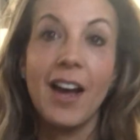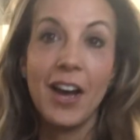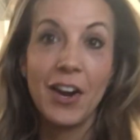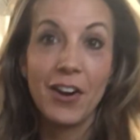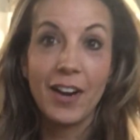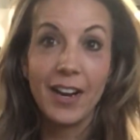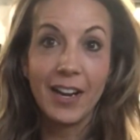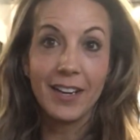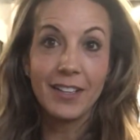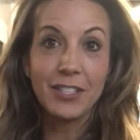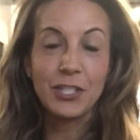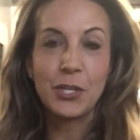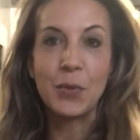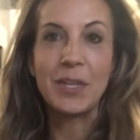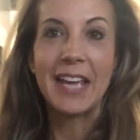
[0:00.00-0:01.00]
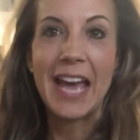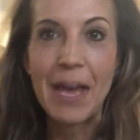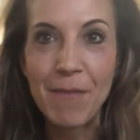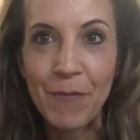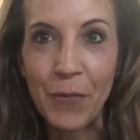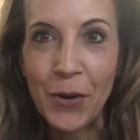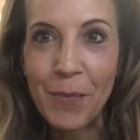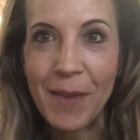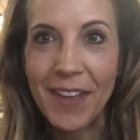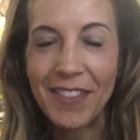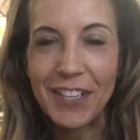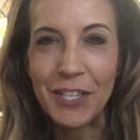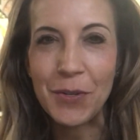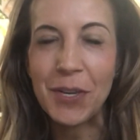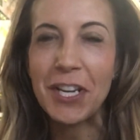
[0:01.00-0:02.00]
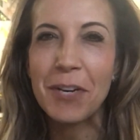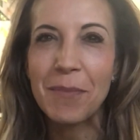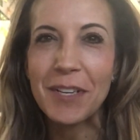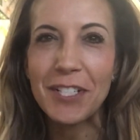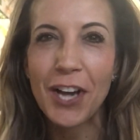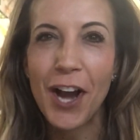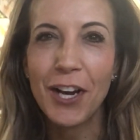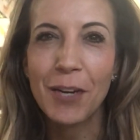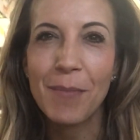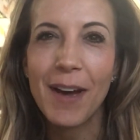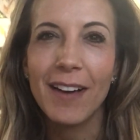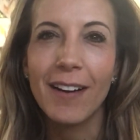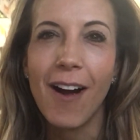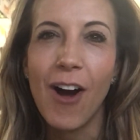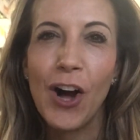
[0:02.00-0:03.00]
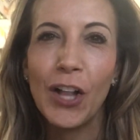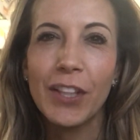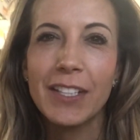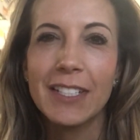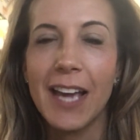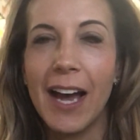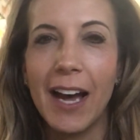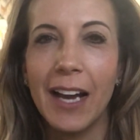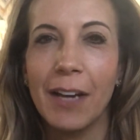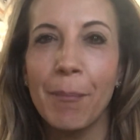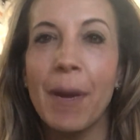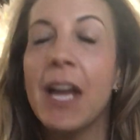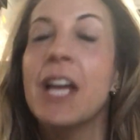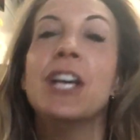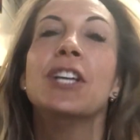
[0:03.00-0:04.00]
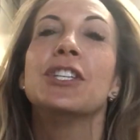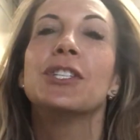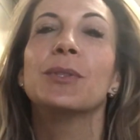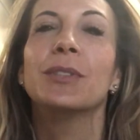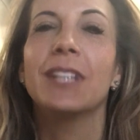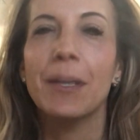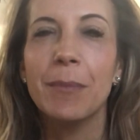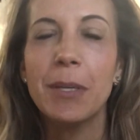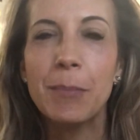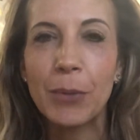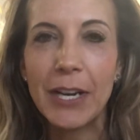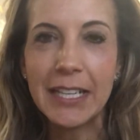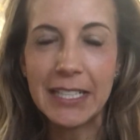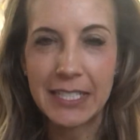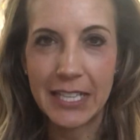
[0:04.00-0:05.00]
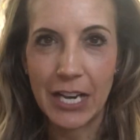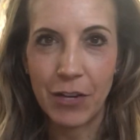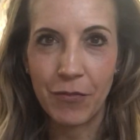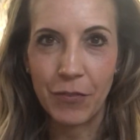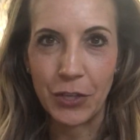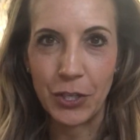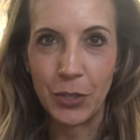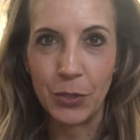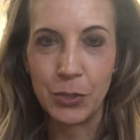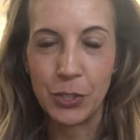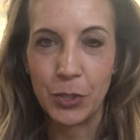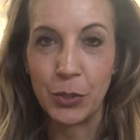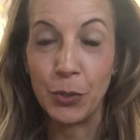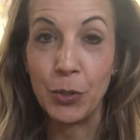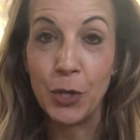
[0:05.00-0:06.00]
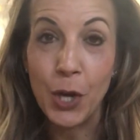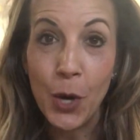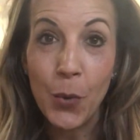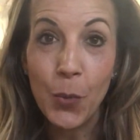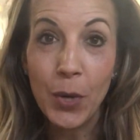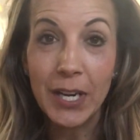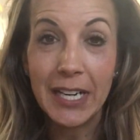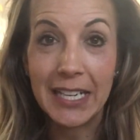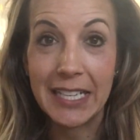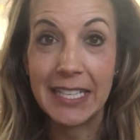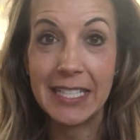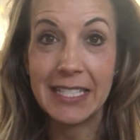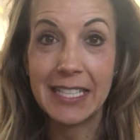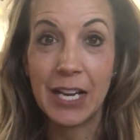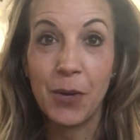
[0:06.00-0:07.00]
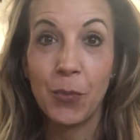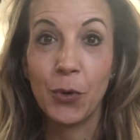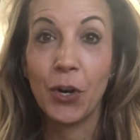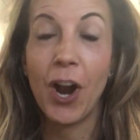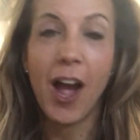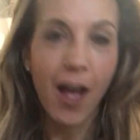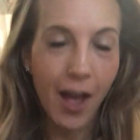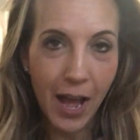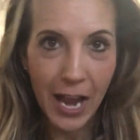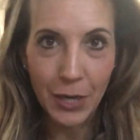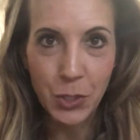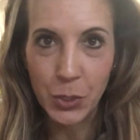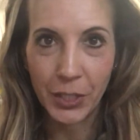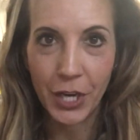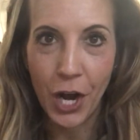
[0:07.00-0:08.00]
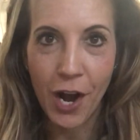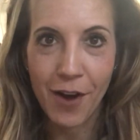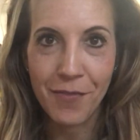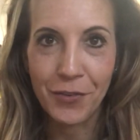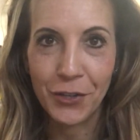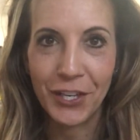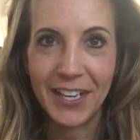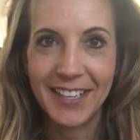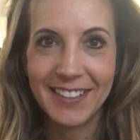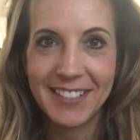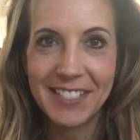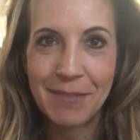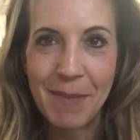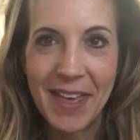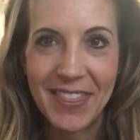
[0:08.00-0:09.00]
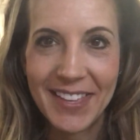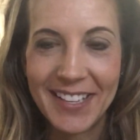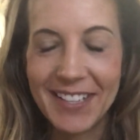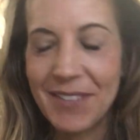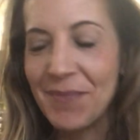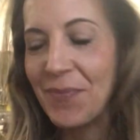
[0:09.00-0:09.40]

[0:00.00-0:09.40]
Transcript: All right, so the M4 method, you hear me talk about it all the time. So let me break it down for you so you know what it is that we're actually offering in this method.